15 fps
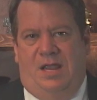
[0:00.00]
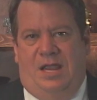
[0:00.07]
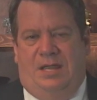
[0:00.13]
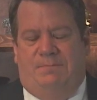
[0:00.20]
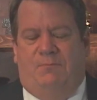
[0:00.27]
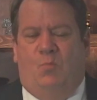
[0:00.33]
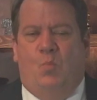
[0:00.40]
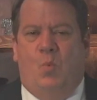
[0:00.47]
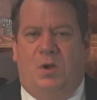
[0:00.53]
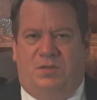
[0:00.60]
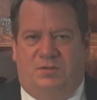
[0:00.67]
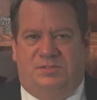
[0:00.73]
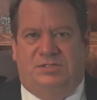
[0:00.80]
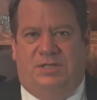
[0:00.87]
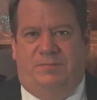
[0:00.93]
And one of
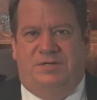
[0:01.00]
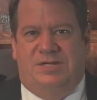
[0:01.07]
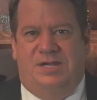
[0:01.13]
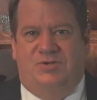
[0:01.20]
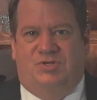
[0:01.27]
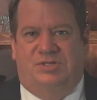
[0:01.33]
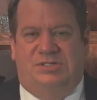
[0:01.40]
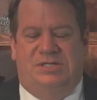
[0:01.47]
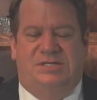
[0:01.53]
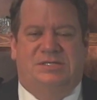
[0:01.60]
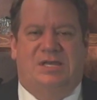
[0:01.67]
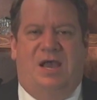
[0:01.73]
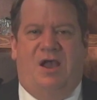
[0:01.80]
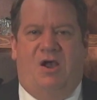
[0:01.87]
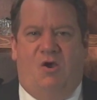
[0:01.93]
those limitations
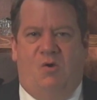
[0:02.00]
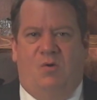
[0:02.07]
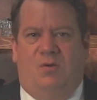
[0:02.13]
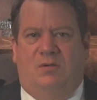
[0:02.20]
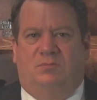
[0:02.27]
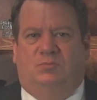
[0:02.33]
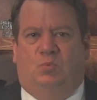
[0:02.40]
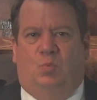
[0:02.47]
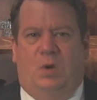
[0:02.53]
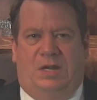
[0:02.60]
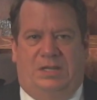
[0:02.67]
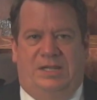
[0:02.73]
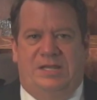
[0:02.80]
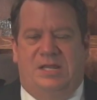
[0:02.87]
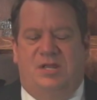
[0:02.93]
is, how
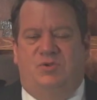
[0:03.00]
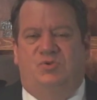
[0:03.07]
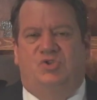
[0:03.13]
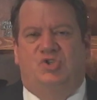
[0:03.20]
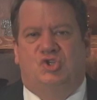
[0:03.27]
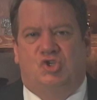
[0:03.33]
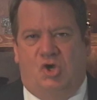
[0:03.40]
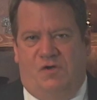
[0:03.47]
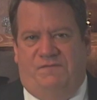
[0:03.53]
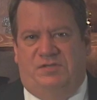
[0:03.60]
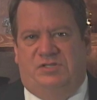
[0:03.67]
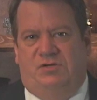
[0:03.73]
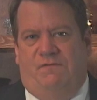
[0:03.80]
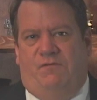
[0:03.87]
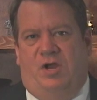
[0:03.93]
readily can you
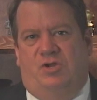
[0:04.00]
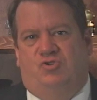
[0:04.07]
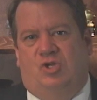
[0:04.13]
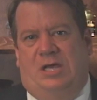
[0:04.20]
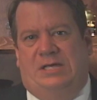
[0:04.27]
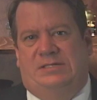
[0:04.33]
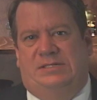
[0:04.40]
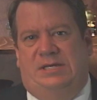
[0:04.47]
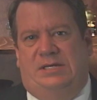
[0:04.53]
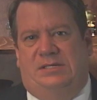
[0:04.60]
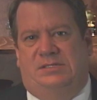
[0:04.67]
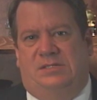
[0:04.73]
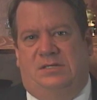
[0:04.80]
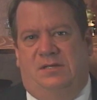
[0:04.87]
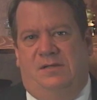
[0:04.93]
service your
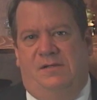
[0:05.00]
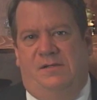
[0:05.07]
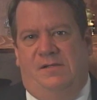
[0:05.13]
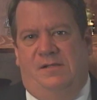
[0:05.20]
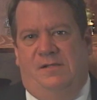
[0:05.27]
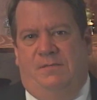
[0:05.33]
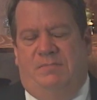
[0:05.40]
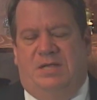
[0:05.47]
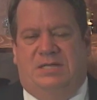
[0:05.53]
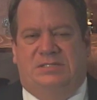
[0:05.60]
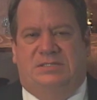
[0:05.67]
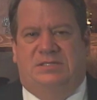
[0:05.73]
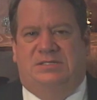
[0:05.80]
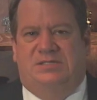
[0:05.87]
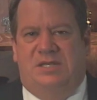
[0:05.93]
franchisees?
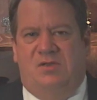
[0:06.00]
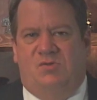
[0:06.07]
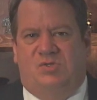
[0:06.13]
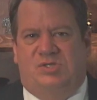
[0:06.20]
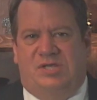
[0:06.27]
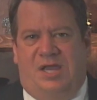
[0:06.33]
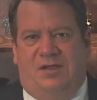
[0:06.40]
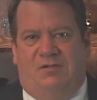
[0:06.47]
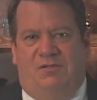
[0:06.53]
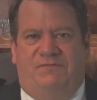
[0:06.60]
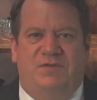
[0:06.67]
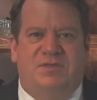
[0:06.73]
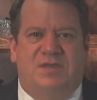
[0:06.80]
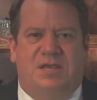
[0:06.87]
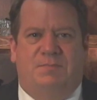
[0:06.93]
Because the sales cycle,
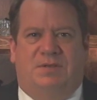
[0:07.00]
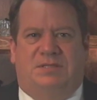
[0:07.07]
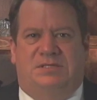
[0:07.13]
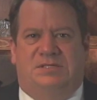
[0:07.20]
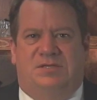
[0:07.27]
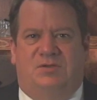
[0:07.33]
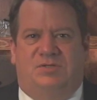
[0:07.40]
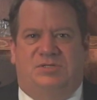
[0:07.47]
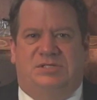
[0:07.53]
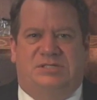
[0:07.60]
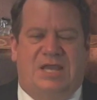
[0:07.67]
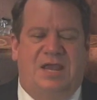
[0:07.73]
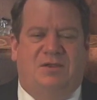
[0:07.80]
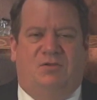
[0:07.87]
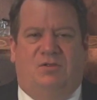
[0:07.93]
if you think about the sales
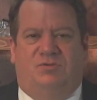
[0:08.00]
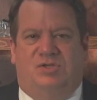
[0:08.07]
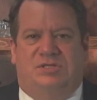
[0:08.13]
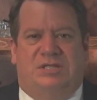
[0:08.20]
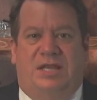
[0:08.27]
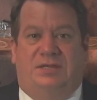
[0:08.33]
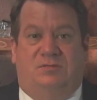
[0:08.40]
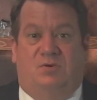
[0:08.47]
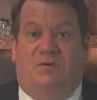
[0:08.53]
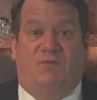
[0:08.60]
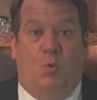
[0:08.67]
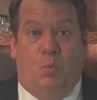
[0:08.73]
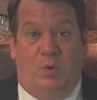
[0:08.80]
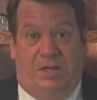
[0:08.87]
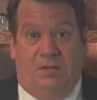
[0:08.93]
cycle just like sort of
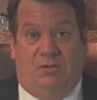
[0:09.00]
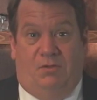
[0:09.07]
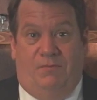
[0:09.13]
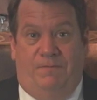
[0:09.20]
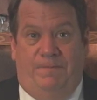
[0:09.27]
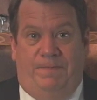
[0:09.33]
a wheel,